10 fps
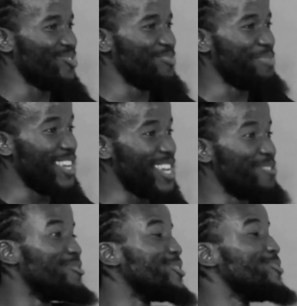believe
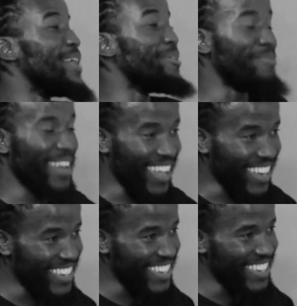which we are black.
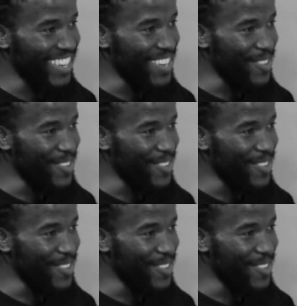Mm-hmm.